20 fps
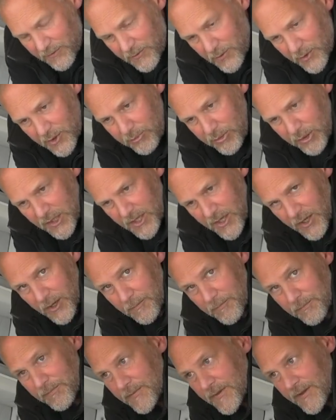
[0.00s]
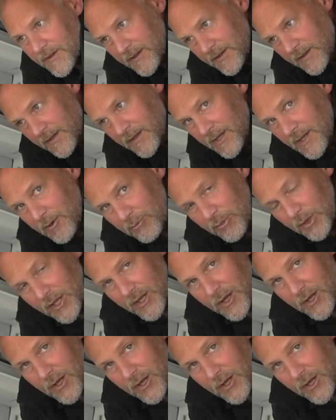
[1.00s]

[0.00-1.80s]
If you want to pull it up, pull it